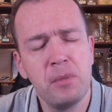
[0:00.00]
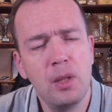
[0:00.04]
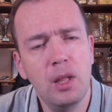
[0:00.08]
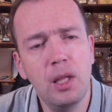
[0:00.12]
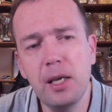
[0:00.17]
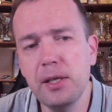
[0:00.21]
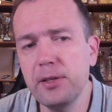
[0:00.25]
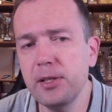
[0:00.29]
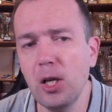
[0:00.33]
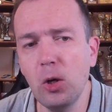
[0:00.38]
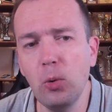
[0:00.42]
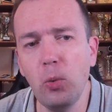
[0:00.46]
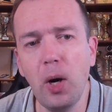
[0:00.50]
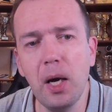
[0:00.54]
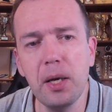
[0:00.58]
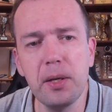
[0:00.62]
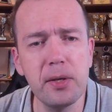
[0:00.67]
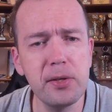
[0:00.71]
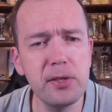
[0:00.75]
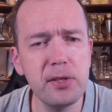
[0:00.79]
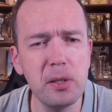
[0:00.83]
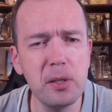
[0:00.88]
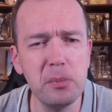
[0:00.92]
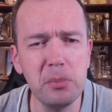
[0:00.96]
Let's say white
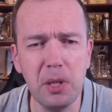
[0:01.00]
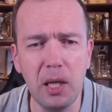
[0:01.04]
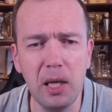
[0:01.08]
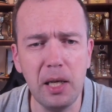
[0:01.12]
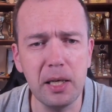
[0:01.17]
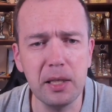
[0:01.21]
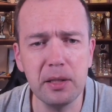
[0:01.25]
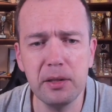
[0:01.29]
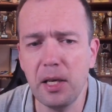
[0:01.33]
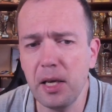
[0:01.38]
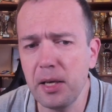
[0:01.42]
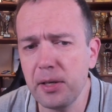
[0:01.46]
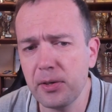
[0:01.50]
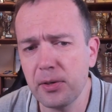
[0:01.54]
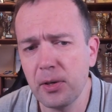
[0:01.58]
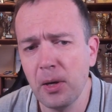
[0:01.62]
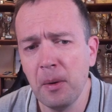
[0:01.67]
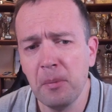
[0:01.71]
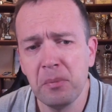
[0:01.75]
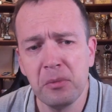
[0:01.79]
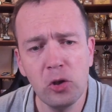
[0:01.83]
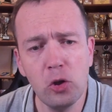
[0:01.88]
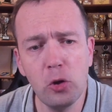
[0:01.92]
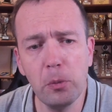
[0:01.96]
does something like this.
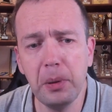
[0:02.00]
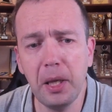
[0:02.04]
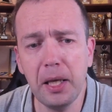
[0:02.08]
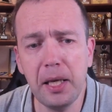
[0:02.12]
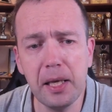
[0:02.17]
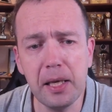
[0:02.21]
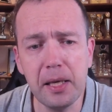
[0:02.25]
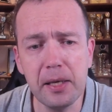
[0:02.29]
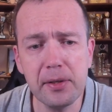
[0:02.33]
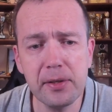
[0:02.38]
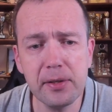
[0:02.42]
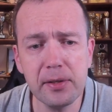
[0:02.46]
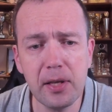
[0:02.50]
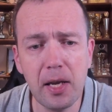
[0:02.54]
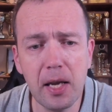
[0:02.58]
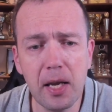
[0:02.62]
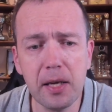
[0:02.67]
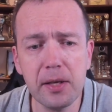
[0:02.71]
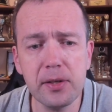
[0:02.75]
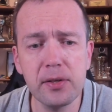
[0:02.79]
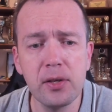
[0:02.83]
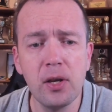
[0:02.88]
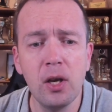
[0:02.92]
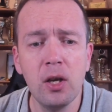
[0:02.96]
You play
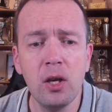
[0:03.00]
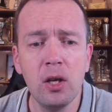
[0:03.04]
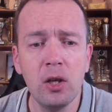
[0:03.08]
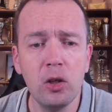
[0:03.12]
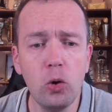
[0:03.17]
e6,